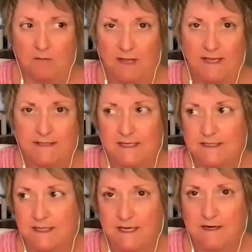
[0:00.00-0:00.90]
home 8
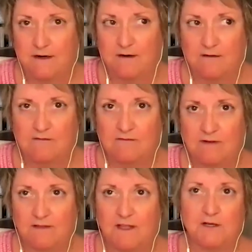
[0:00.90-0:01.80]
days later,
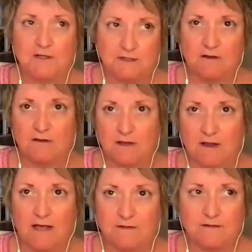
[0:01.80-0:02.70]
and then you
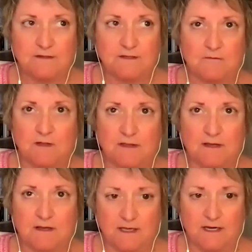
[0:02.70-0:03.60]
have to deal with the
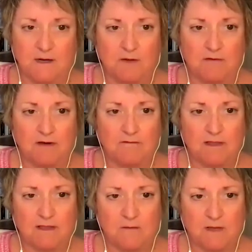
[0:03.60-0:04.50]
cleanup of
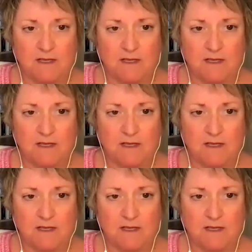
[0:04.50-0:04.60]
everything,